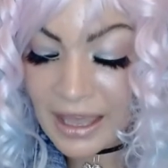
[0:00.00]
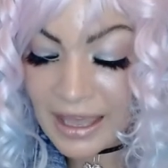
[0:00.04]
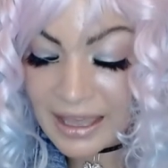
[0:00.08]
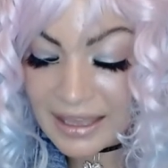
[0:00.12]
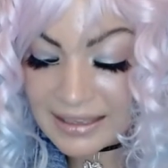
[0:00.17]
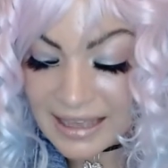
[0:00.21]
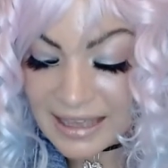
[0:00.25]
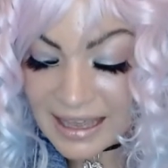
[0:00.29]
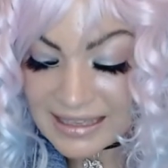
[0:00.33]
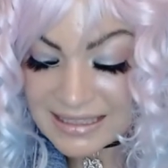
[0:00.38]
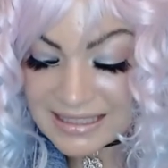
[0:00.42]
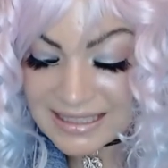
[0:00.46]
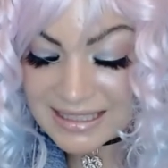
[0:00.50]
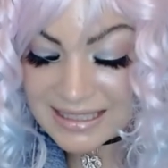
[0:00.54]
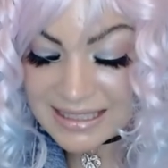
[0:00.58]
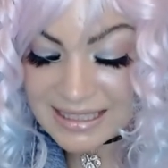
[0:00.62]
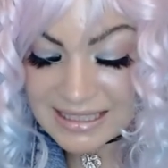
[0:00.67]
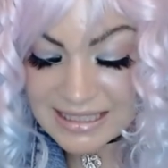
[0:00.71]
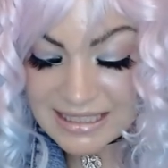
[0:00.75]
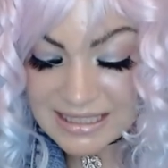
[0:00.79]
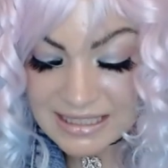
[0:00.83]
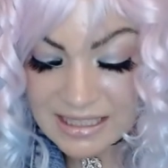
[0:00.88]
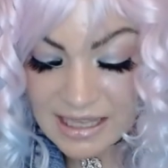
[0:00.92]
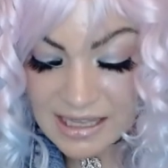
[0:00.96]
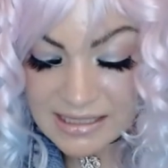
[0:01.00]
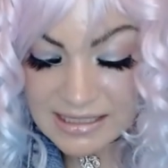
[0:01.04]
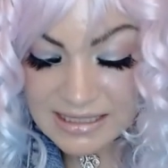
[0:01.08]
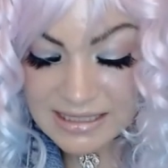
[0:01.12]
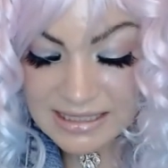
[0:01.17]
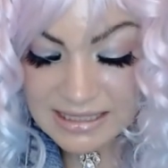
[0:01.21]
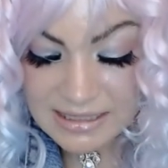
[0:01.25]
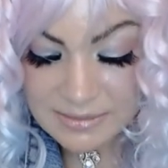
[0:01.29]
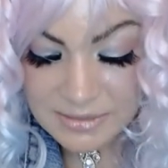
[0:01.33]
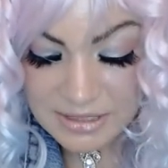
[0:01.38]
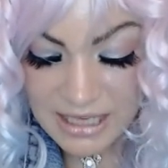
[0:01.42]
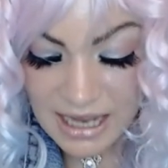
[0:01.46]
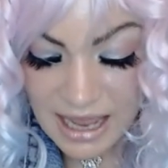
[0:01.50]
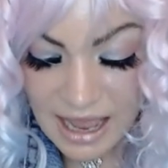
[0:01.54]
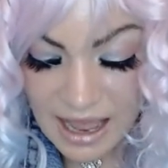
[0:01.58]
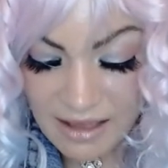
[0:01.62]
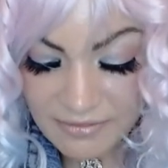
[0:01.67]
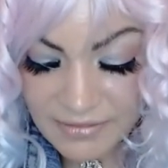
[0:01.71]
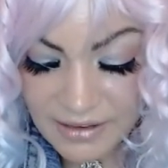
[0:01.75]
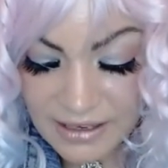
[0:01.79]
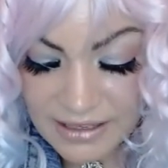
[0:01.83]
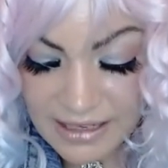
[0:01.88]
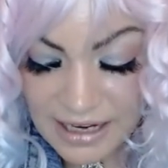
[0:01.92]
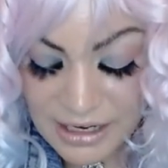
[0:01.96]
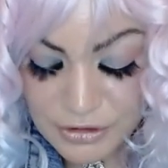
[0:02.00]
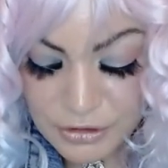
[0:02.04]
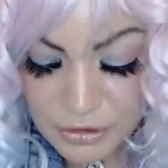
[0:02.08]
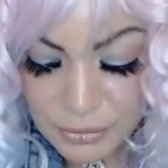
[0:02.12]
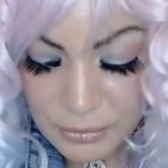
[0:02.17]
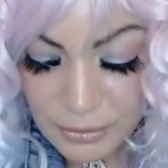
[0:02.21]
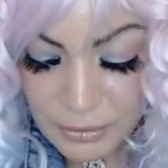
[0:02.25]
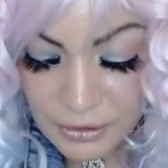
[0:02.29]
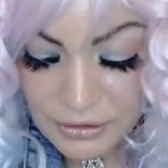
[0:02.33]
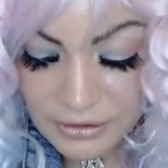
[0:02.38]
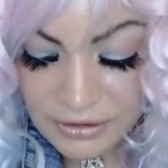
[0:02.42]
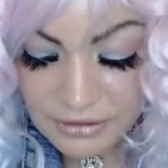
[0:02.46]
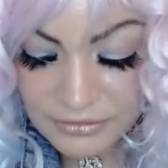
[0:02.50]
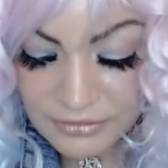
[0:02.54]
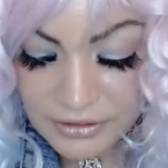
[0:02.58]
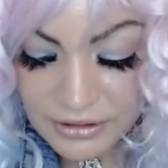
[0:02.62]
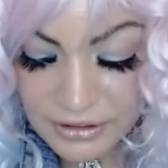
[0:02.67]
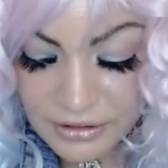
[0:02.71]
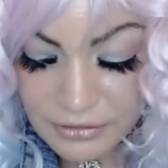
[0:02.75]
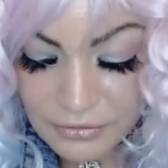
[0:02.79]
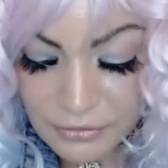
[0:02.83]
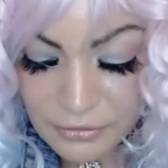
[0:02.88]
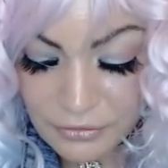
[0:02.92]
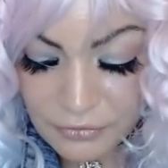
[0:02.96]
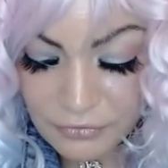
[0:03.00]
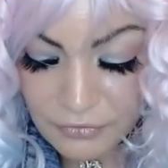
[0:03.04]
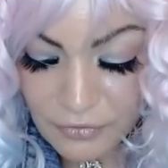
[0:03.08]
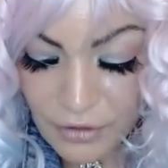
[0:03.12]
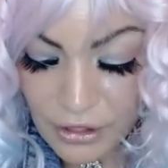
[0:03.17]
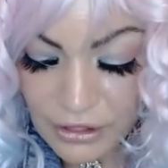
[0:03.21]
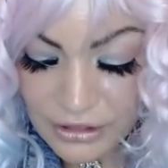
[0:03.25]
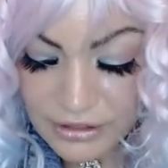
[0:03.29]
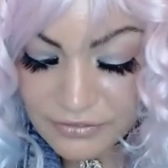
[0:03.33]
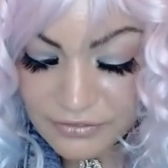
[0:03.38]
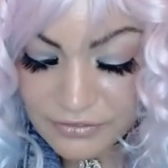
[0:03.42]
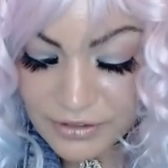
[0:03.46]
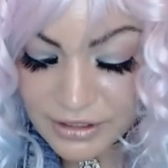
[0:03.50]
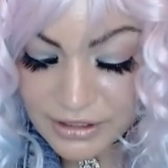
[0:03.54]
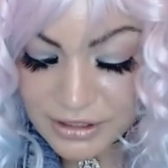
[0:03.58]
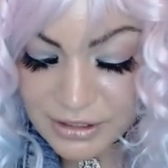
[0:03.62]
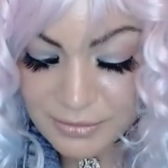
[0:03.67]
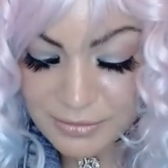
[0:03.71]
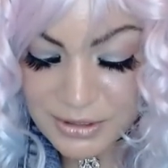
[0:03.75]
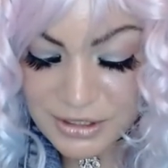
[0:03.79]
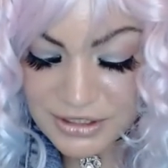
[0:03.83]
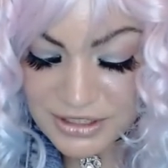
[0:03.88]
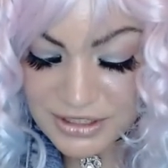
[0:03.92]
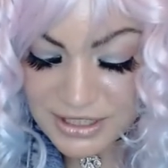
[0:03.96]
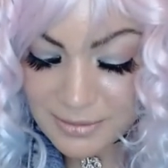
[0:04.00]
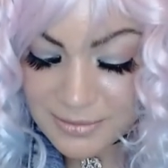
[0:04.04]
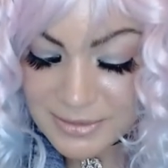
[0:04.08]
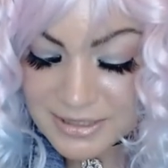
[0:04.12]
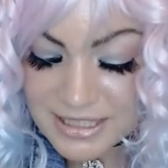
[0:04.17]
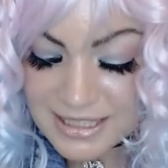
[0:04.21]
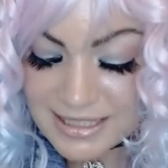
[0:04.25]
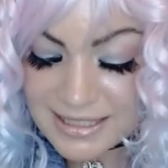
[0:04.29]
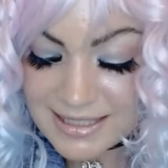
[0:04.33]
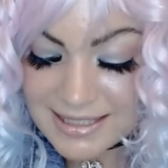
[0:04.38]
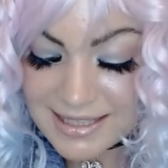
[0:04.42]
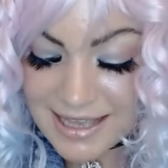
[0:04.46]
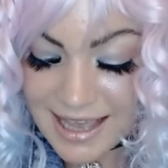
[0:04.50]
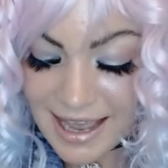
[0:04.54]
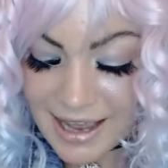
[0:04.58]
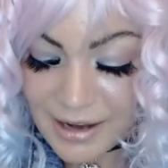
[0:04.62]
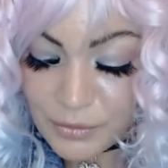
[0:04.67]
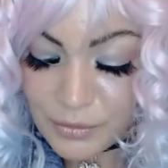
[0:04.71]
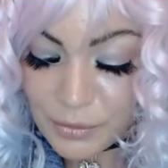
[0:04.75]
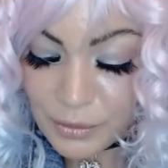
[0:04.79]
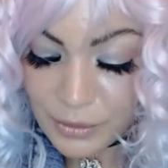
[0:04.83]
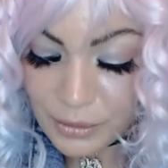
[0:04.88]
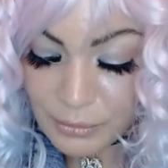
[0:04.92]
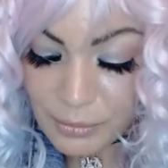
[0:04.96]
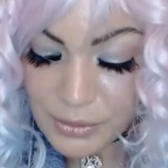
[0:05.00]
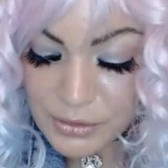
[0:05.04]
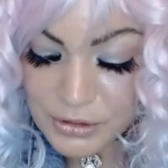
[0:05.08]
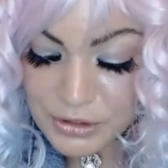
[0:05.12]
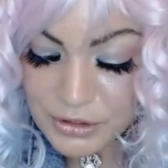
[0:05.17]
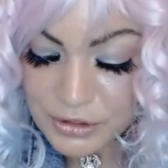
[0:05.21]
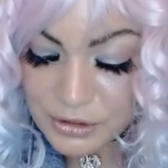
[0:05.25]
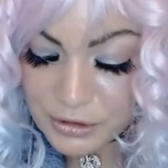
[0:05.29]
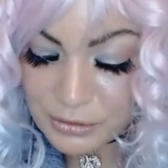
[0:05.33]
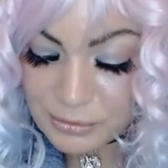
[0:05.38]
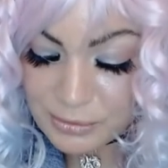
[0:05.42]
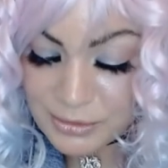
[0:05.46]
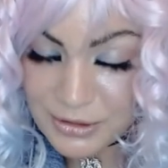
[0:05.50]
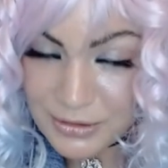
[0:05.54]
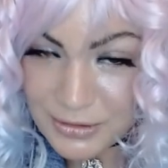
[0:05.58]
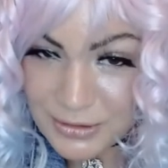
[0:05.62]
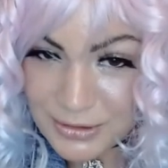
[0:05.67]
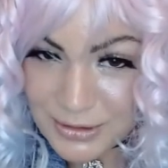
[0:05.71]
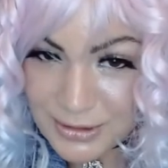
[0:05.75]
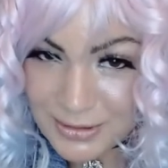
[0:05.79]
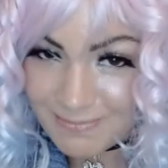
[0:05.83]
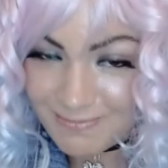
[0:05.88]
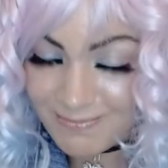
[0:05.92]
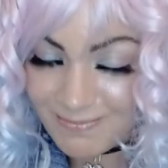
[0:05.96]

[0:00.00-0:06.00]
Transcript: Yes, this sign seems to have a natural proclivity for falling victim to substance and/or emotional abuse.